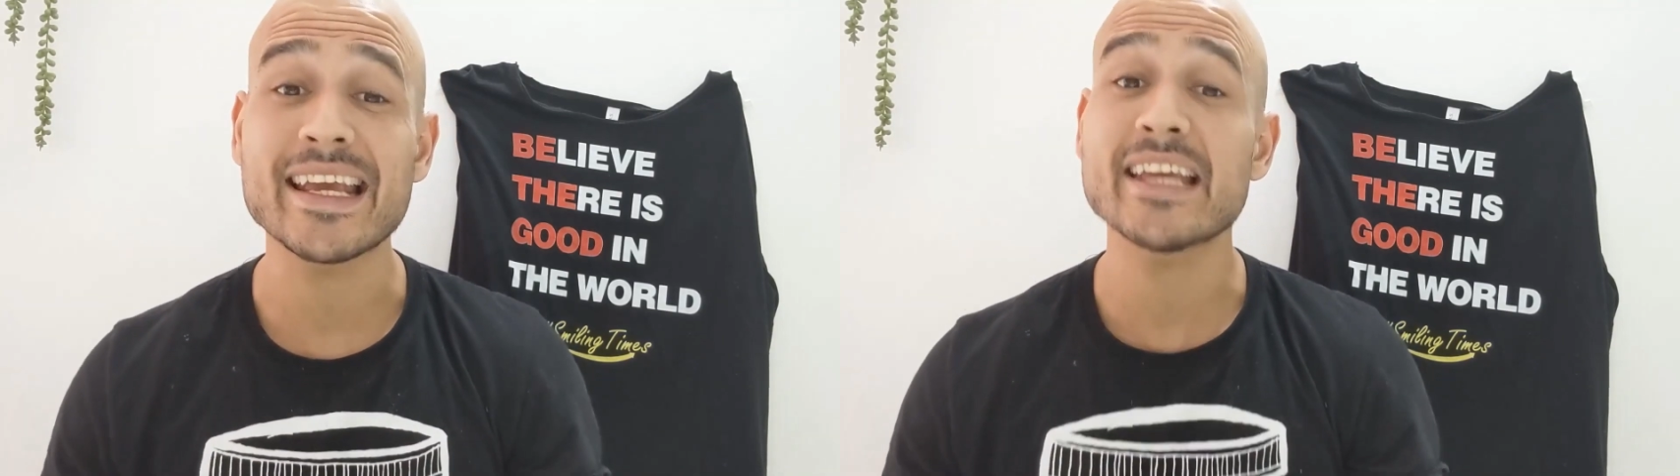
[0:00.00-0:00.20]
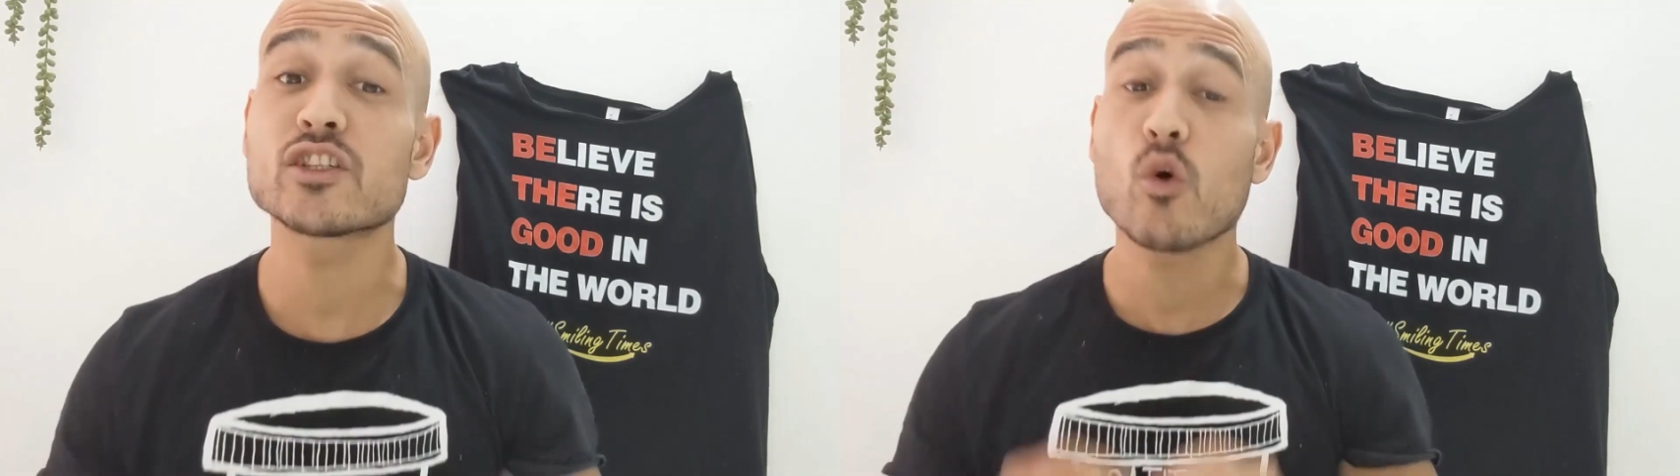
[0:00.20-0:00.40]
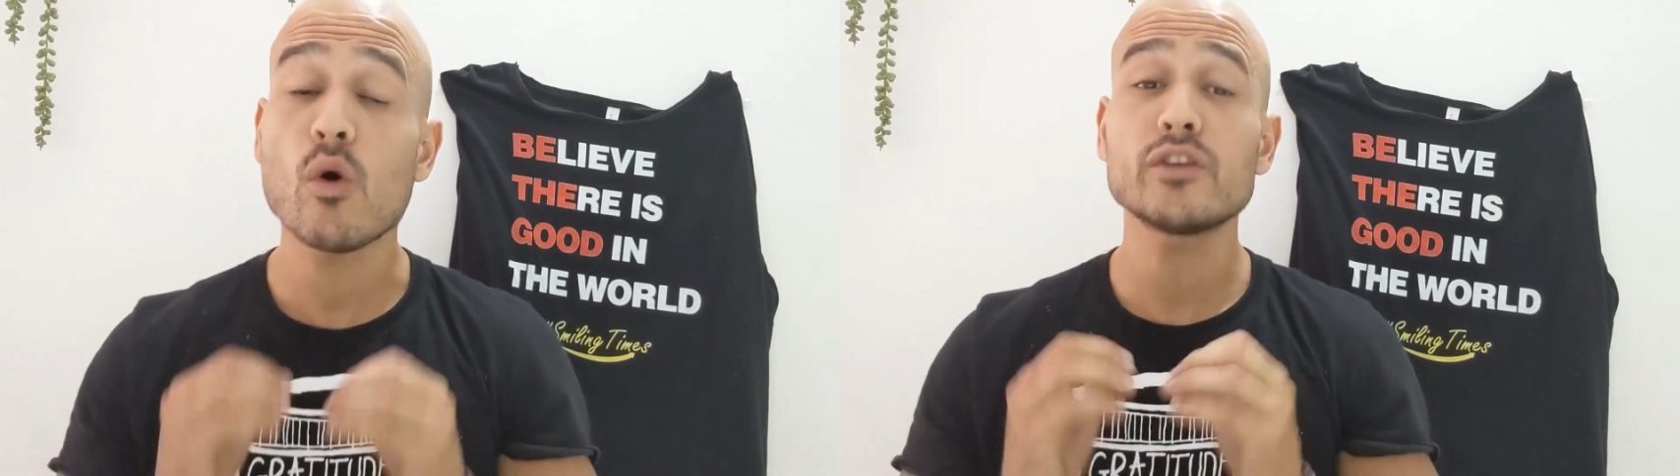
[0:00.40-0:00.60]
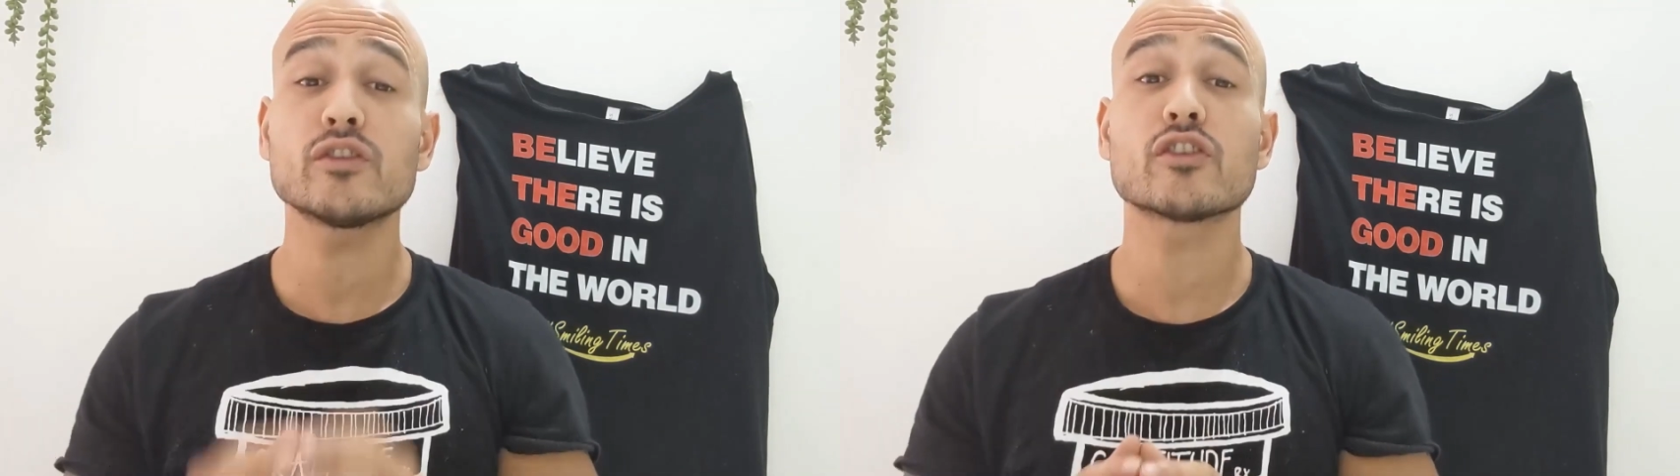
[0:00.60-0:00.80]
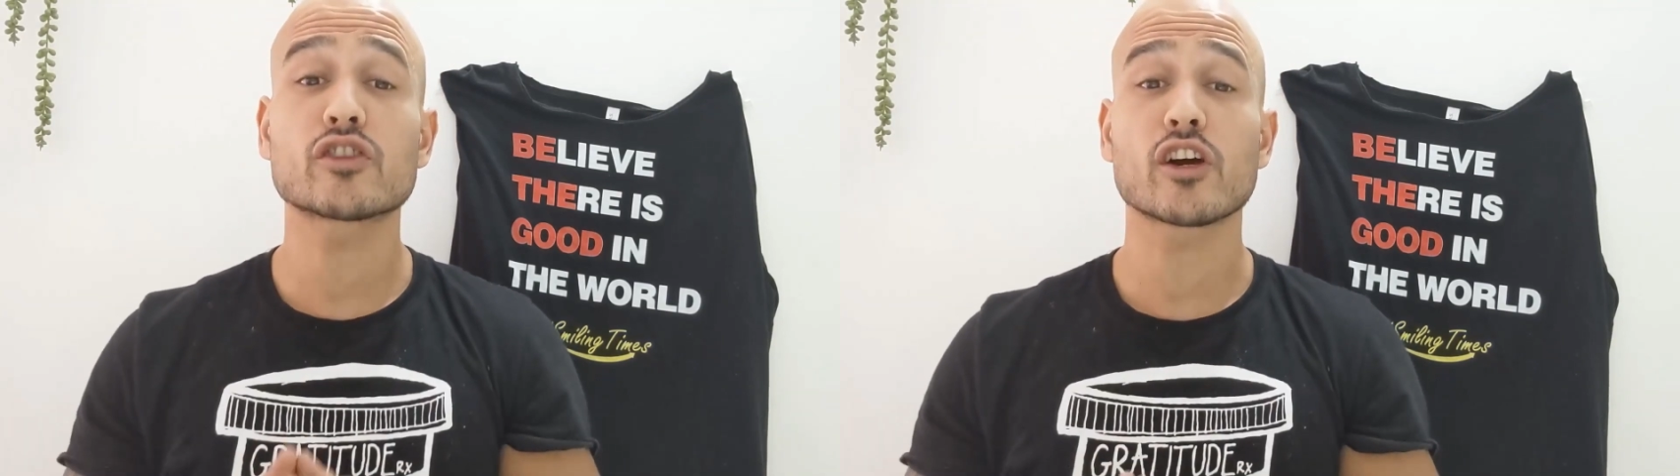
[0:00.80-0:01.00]
is going
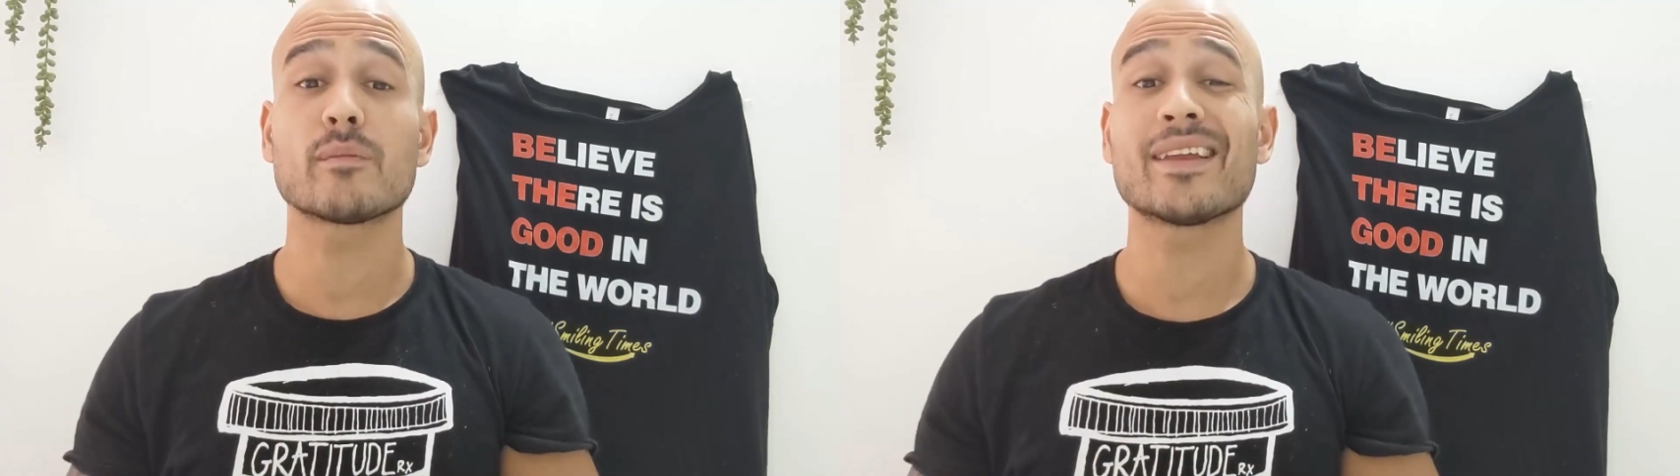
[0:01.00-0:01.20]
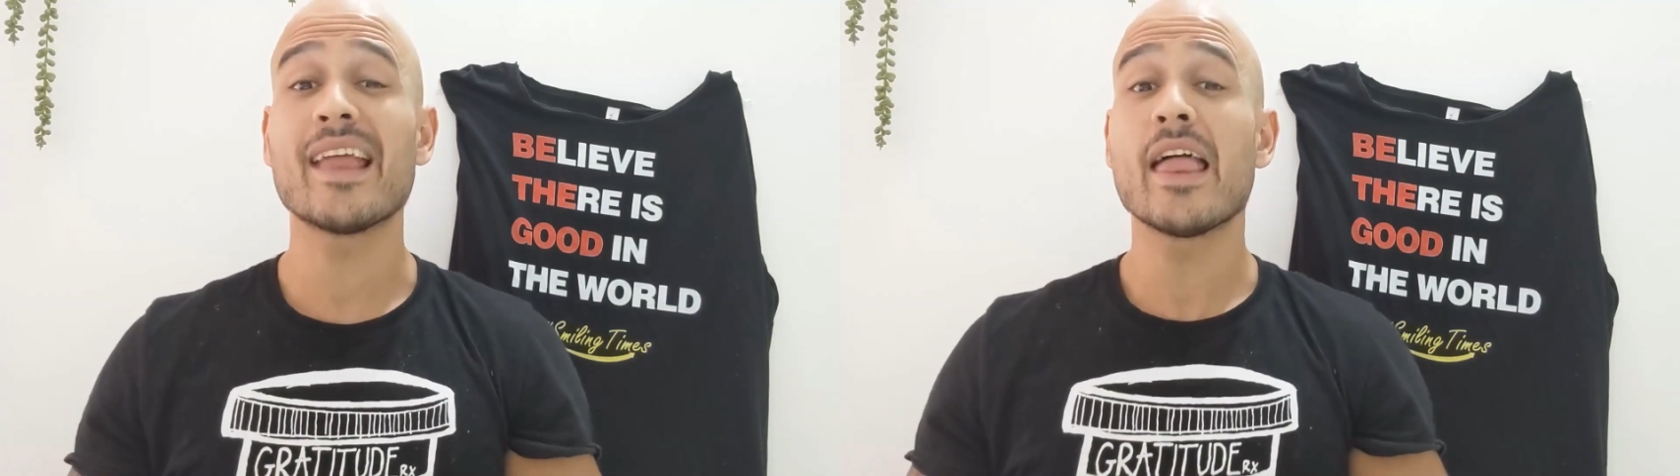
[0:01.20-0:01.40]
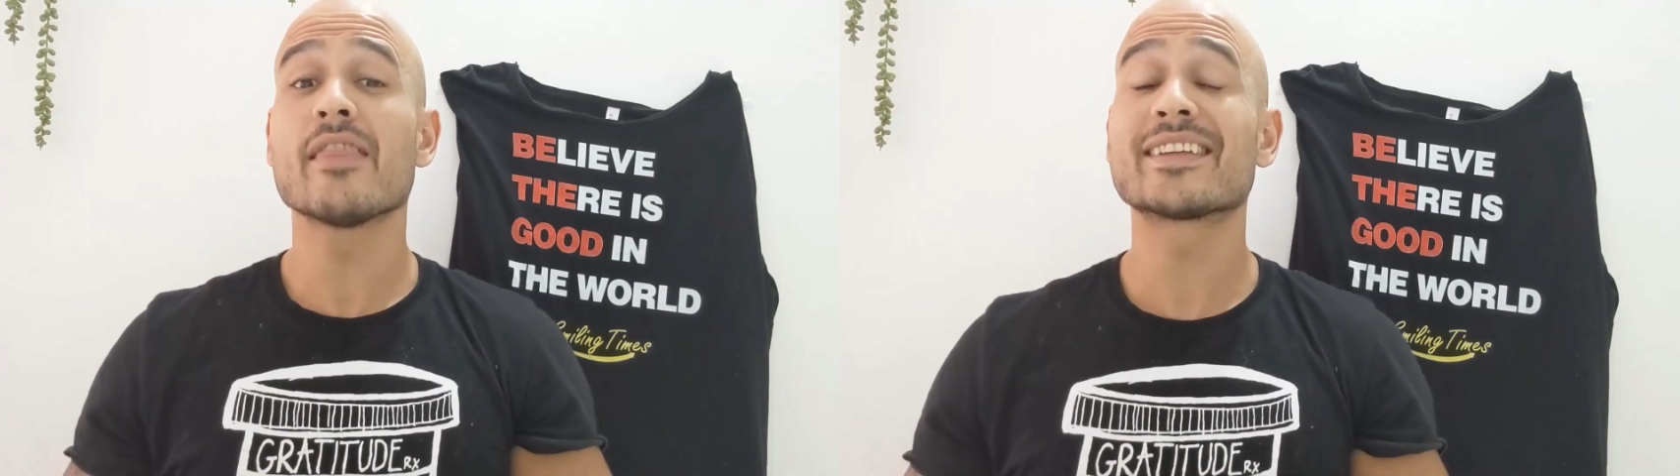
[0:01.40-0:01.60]
to determine